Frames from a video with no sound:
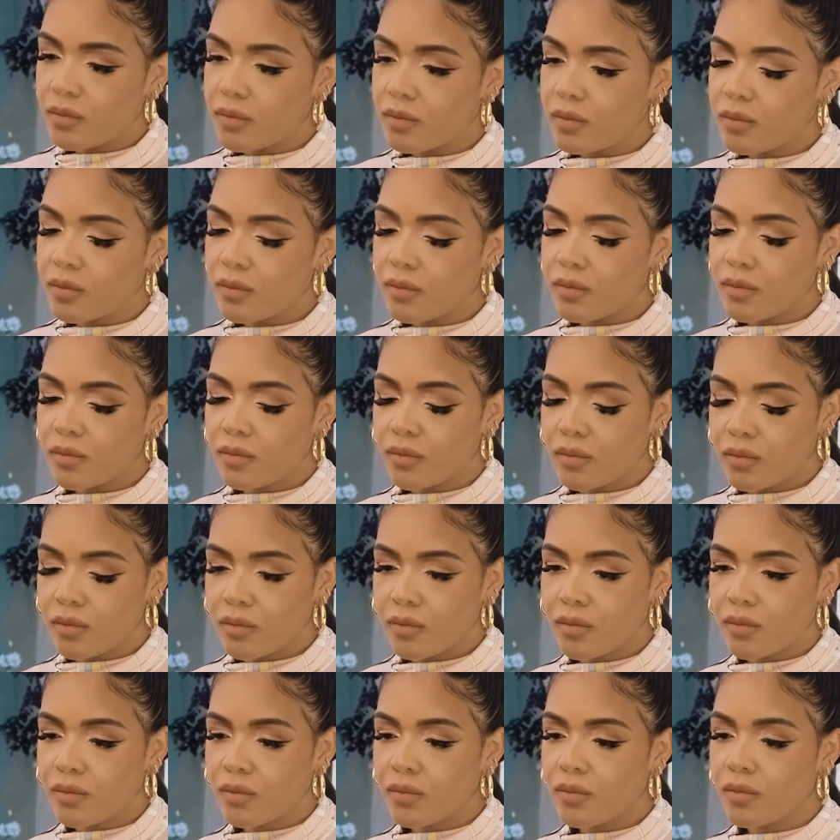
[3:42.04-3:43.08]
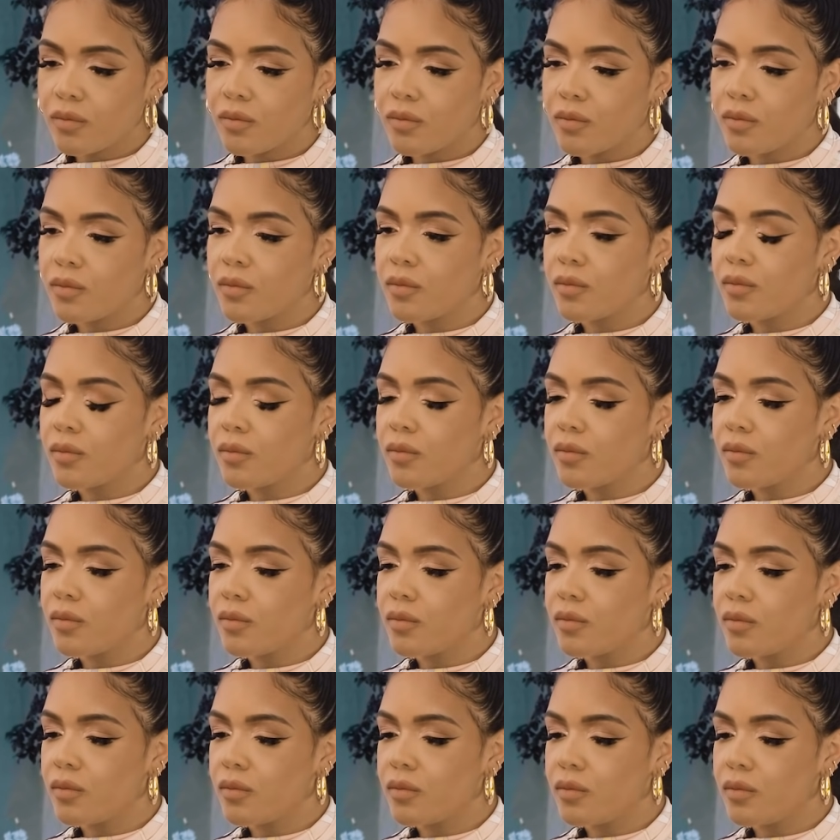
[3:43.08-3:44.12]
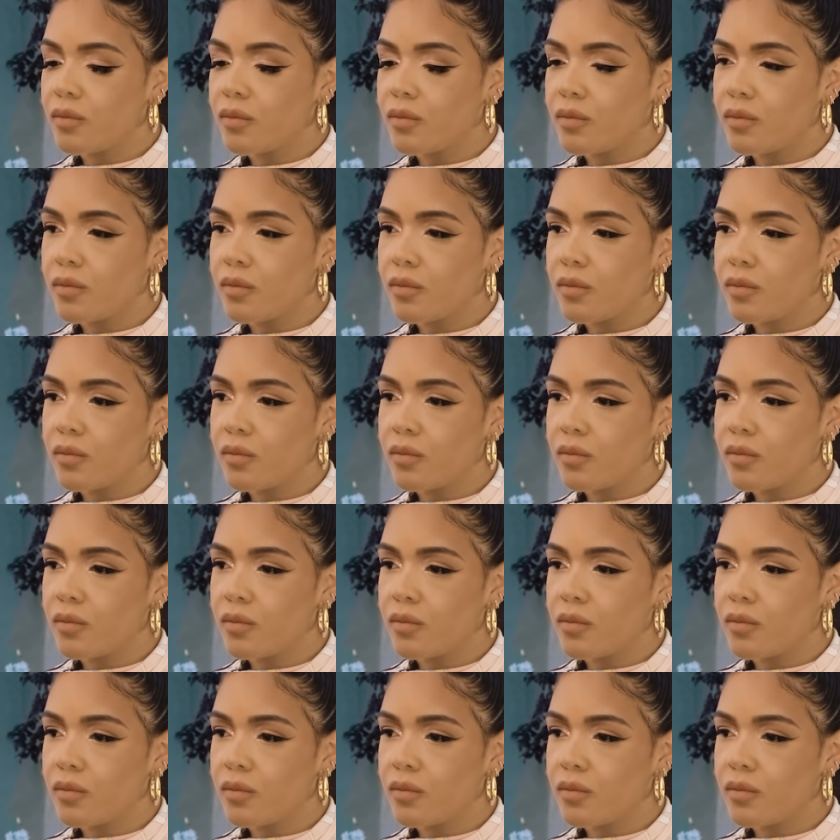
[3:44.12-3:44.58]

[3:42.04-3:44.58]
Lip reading: No words are spoken by the person on screen.